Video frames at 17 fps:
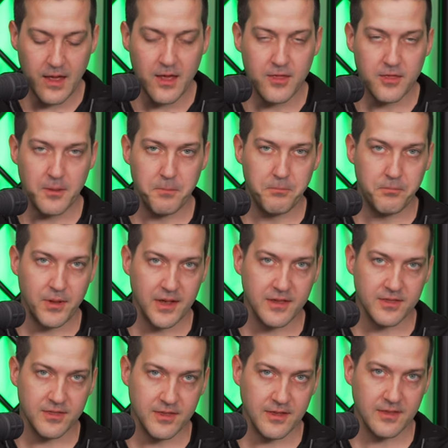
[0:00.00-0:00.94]
The
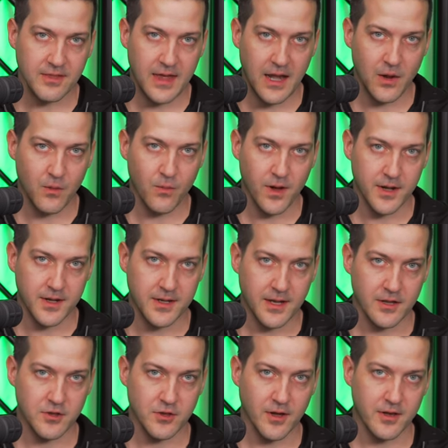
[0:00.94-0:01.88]
big thing that I want to
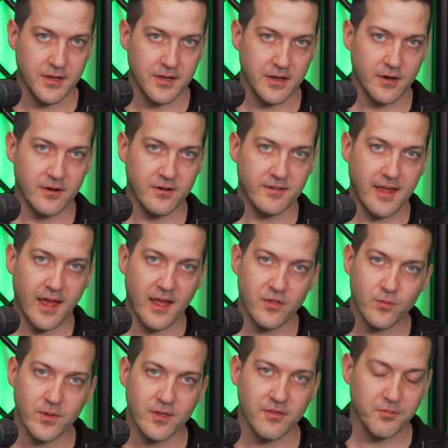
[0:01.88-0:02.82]
touch on here is,
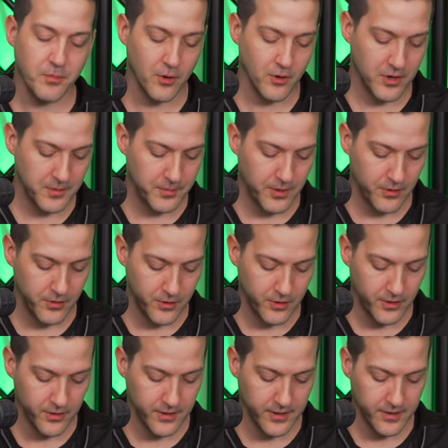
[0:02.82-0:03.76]
as we spoke about
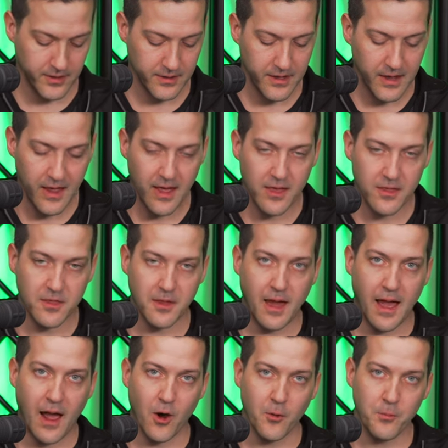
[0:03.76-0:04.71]
earlier,
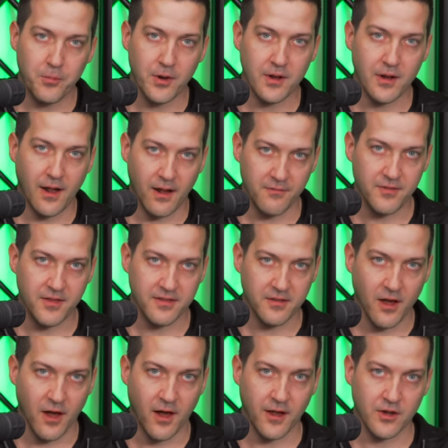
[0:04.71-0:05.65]
the output of this
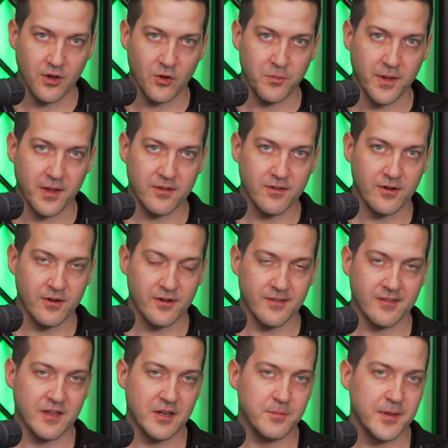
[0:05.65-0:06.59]
audio mixer
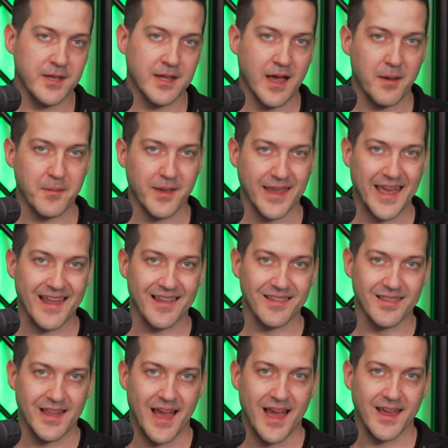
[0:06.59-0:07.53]
is going to be coming at
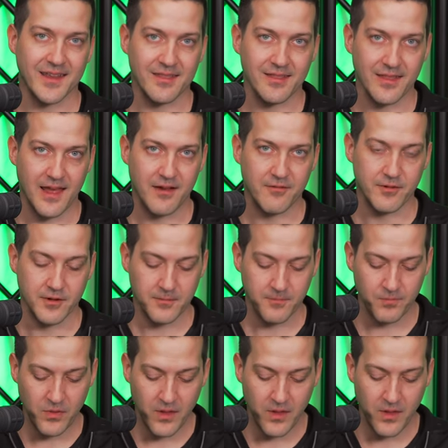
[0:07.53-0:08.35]
line level.